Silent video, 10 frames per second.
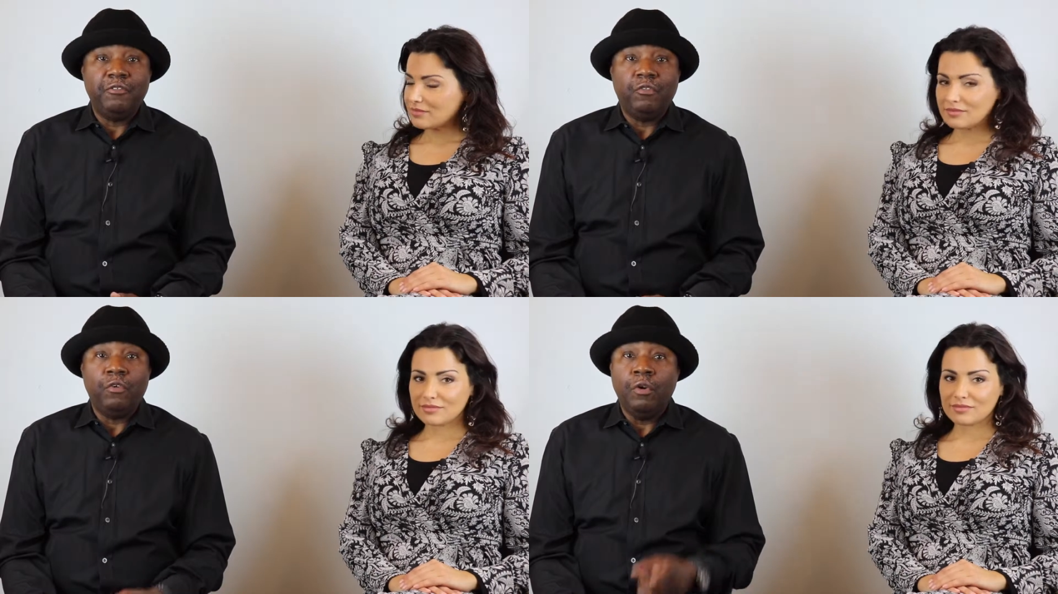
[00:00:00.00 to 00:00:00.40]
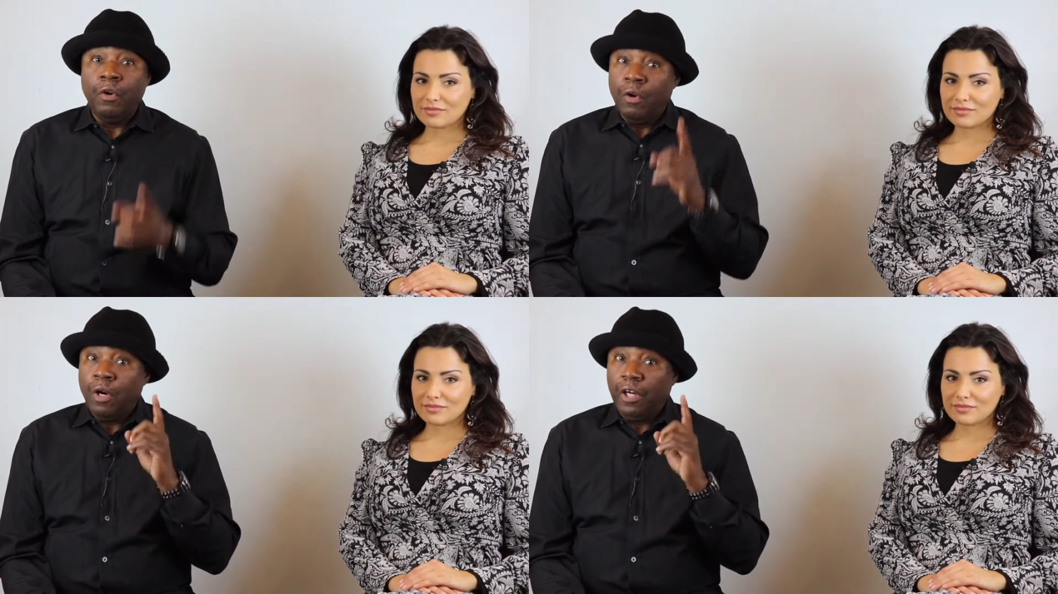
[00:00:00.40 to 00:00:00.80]
Speaker 1: for
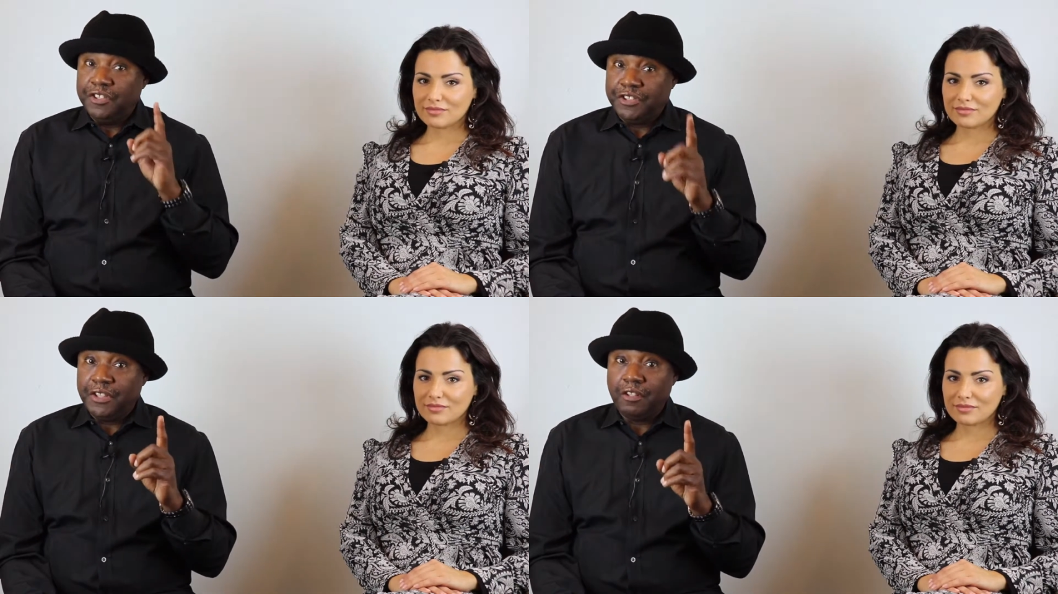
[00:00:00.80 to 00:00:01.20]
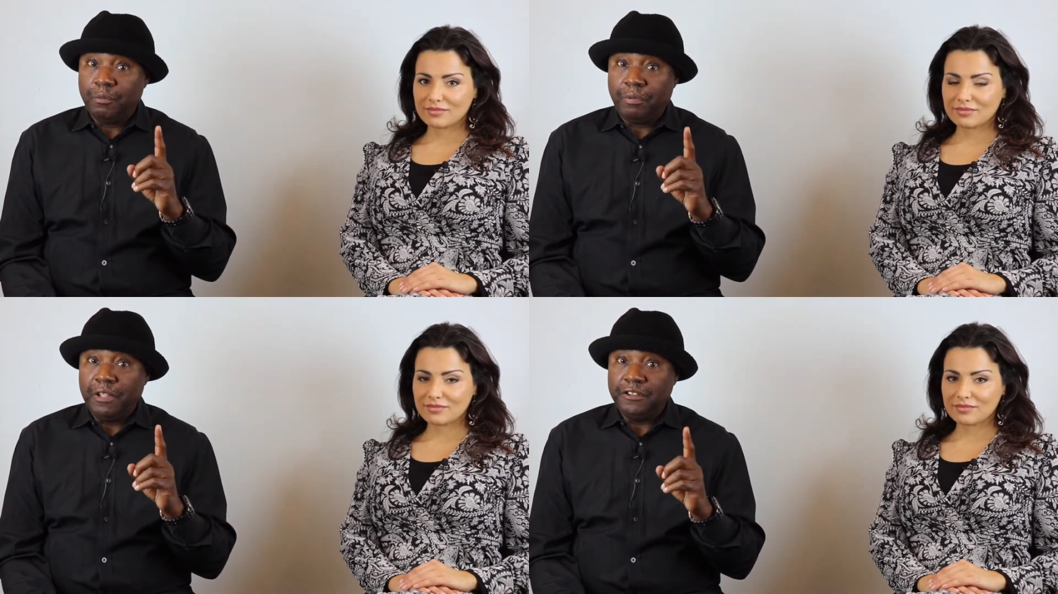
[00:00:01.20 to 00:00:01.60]
a single
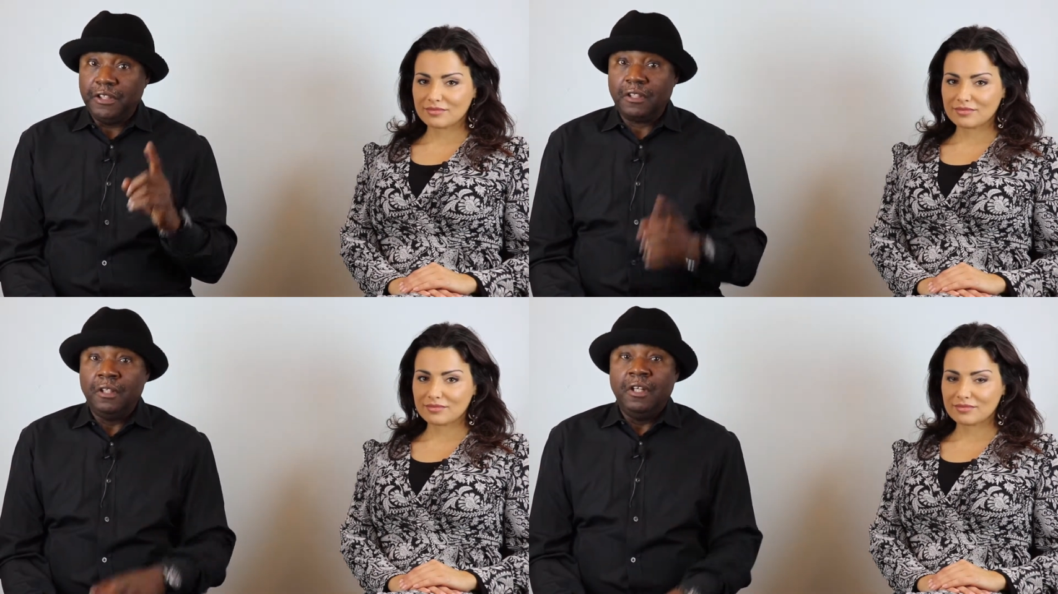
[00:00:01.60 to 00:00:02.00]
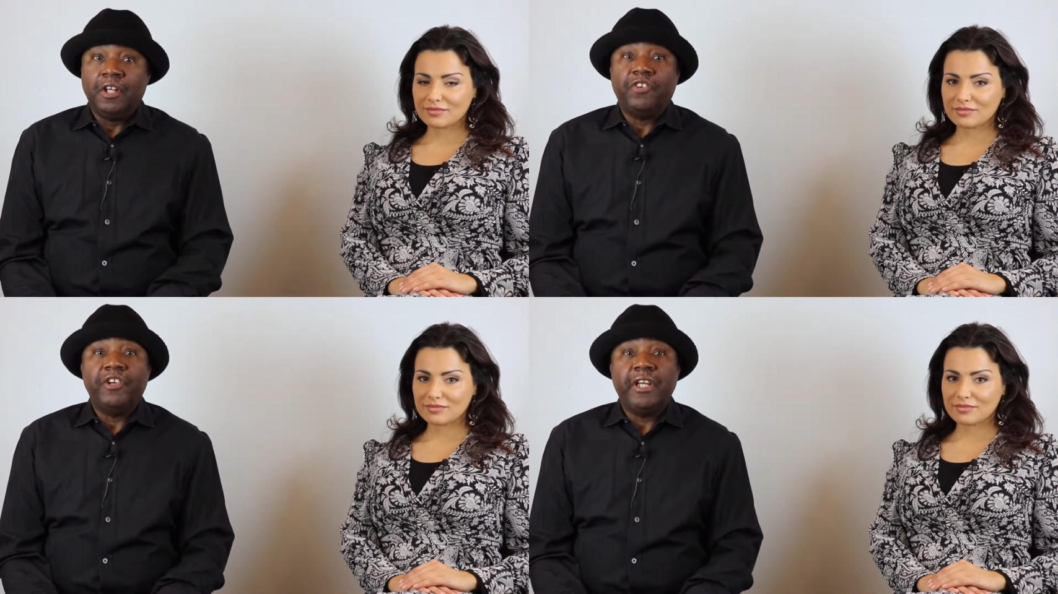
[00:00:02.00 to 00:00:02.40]
project,
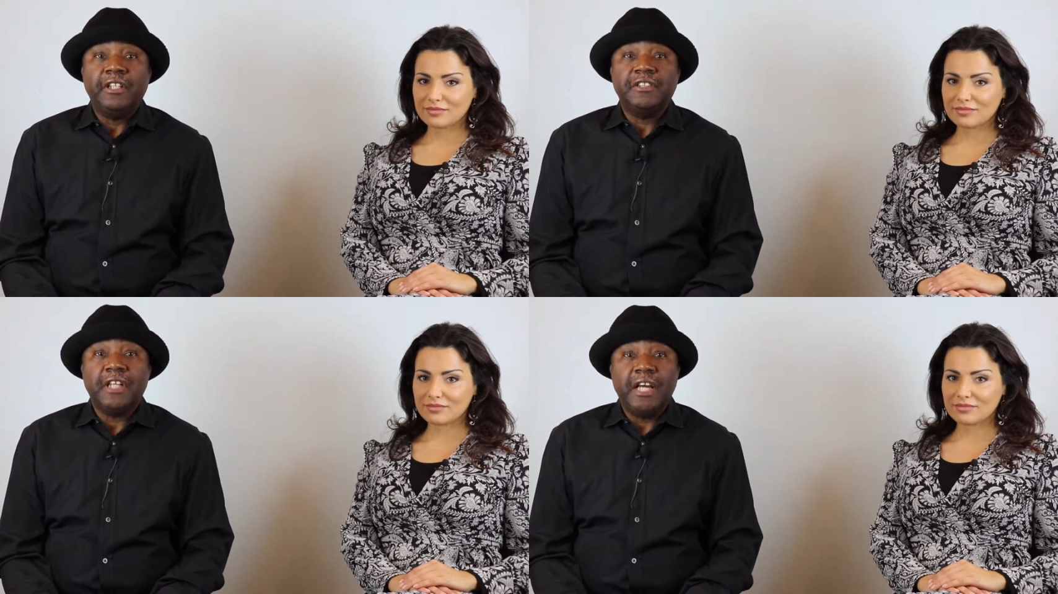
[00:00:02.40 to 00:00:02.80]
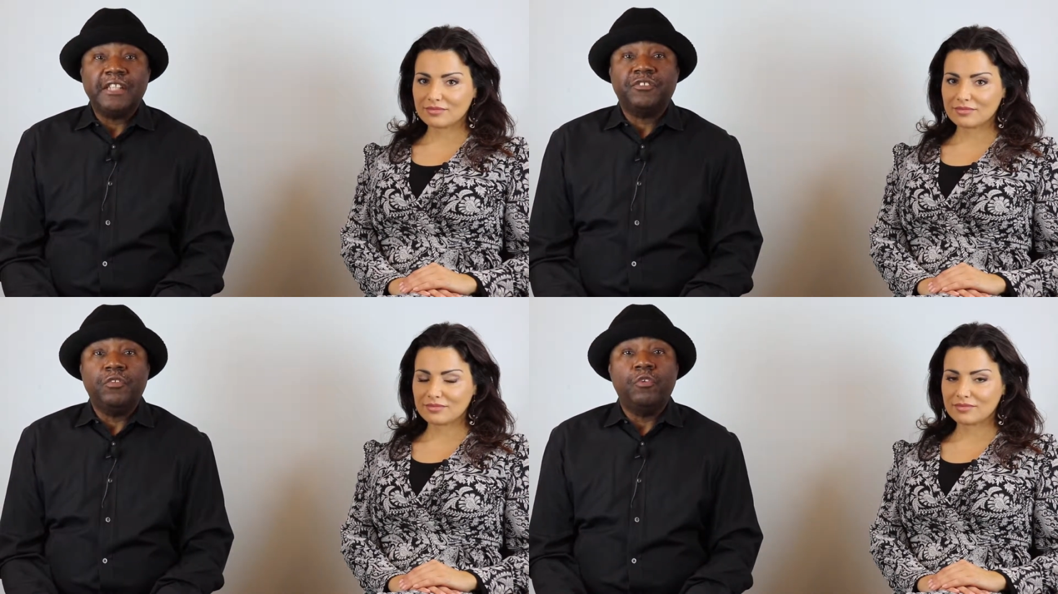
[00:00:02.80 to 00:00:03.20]
creators
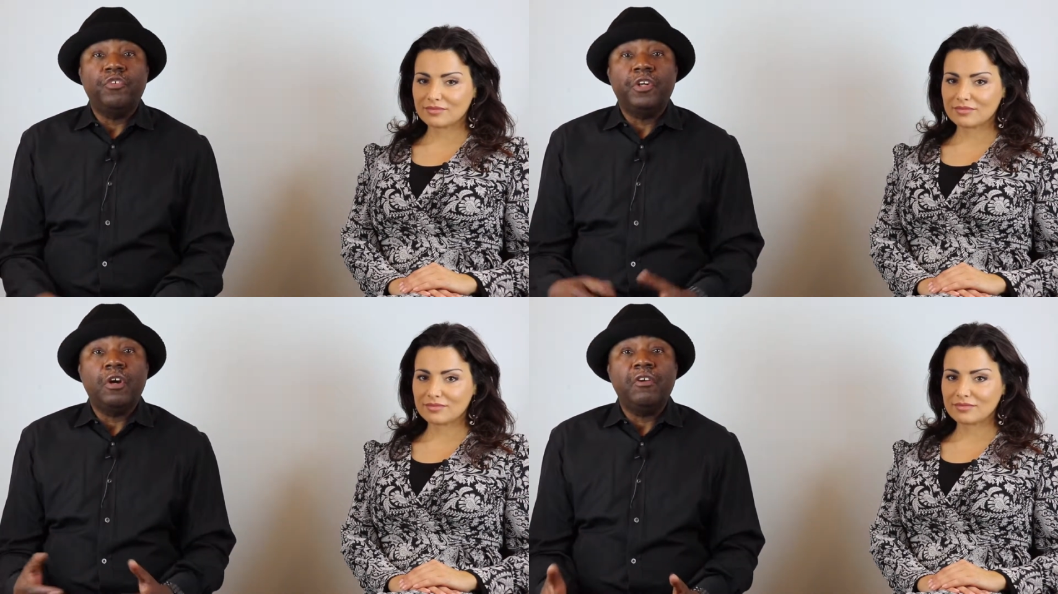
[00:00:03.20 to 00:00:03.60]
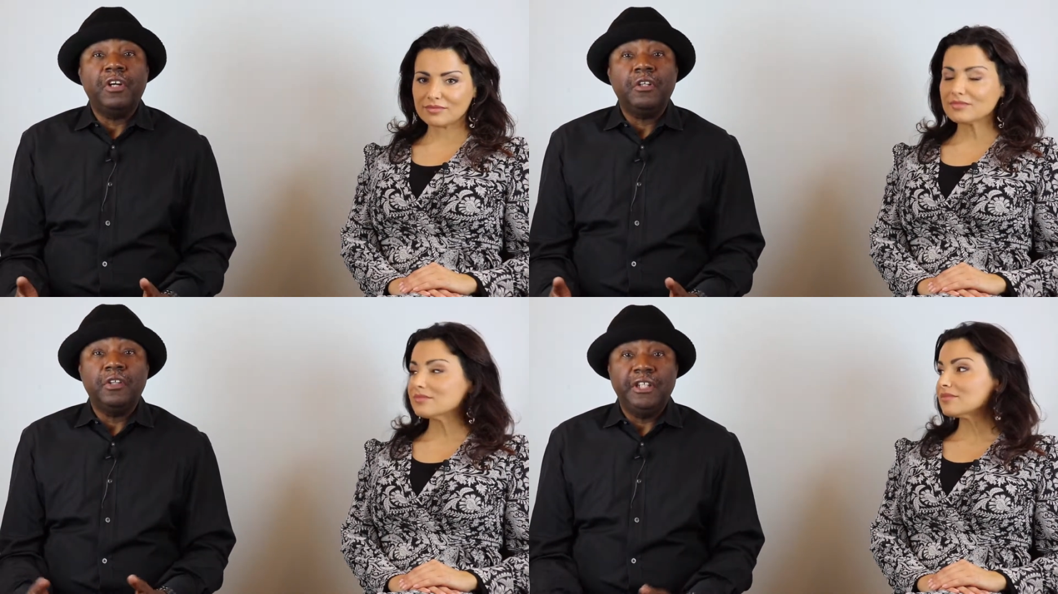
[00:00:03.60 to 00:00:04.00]
ask for
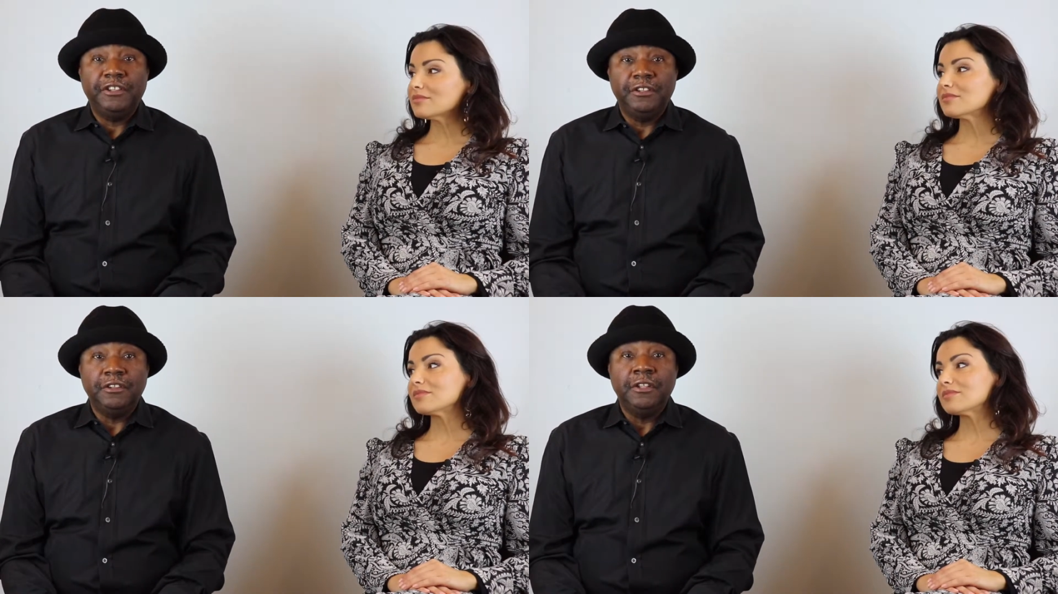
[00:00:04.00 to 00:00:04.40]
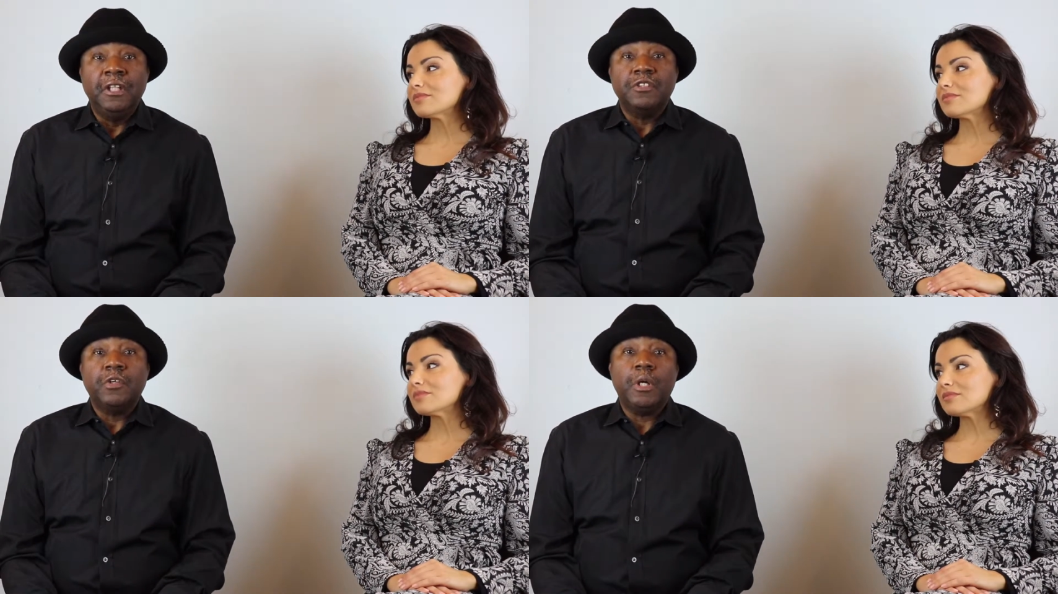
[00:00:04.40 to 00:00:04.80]
recurring donations
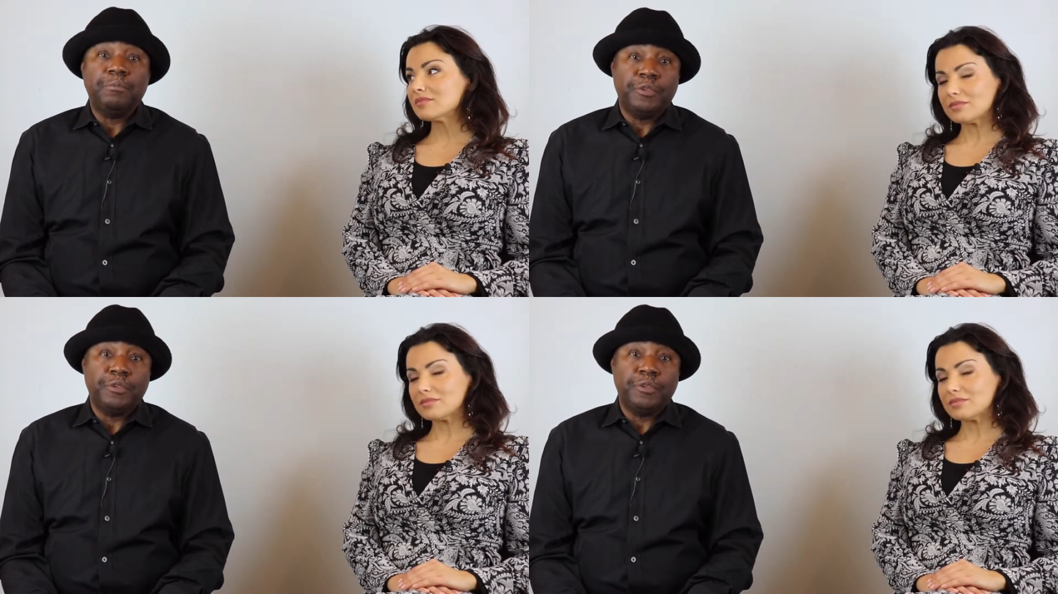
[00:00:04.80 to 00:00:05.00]
to help